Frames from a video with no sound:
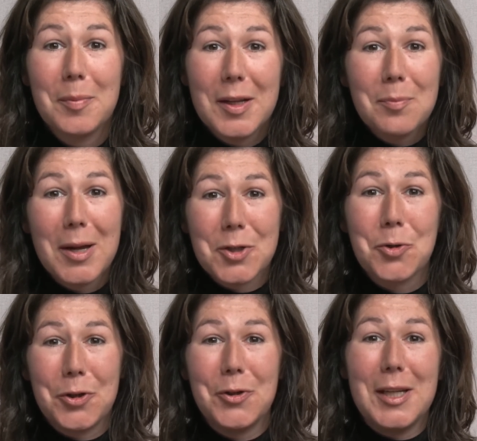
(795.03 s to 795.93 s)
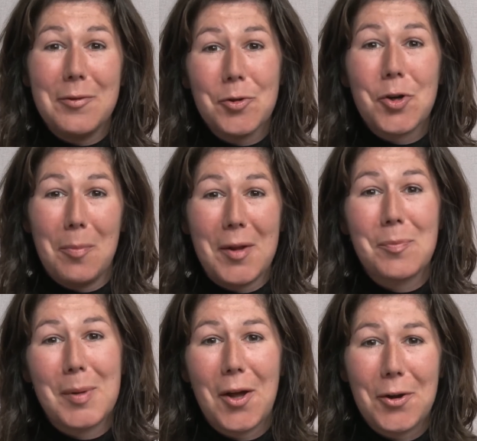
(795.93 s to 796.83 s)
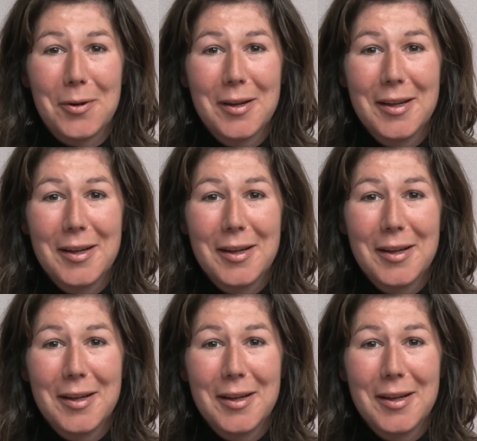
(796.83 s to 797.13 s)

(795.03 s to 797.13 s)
Please make sure you leave your comments below.